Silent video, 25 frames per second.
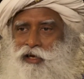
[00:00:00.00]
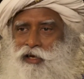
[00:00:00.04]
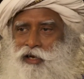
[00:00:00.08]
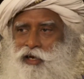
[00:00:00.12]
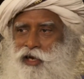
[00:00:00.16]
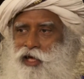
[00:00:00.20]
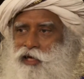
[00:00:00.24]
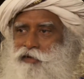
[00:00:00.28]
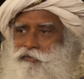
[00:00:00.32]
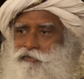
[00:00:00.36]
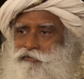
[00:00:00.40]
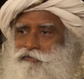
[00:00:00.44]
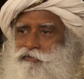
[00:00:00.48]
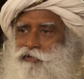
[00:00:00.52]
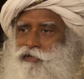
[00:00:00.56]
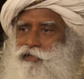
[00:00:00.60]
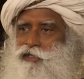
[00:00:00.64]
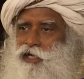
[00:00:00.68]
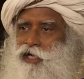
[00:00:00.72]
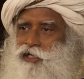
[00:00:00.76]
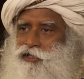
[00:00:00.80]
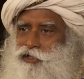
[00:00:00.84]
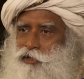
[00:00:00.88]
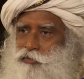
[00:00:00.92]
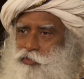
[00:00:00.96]
a life which
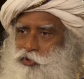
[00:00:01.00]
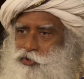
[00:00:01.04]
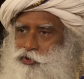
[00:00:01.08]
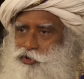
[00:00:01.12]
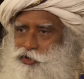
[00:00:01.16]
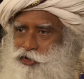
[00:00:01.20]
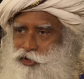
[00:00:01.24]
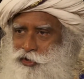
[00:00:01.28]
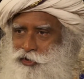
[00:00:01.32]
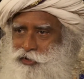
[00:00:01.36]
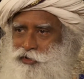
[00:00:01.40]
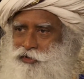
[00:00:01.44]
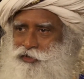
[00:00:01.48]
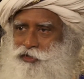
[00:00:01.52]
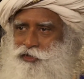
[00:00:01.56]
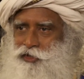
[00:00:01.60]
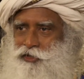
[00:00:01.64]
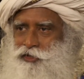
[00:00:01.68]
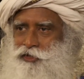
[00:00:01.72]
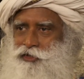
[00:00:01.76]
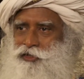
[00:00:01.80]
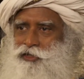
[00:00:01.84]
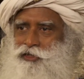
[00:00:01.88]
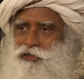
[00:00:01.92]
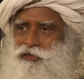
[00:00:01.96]
has emotion,
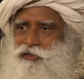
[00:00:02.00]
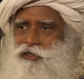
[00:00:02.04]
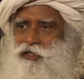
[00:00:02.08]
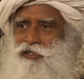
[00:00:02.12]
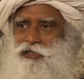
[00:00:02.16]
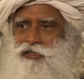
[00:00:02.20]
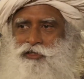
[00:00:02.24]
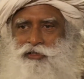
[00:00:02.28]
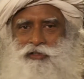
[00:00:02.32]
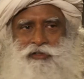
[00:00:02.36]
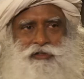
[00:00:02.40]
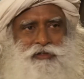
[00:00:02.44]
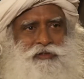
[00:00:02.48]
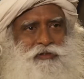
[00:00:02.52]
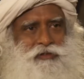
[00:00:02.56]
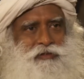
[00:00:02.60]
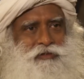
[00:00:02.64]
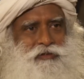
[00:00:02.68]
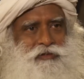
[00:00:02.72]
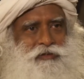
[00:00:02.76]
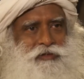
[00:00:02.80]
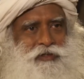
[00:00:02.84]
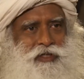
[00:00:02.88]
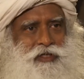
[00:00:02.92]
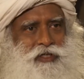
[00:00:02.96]
isn't it?
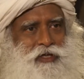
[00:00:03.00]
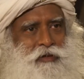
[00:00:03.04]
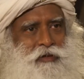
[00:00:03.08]
That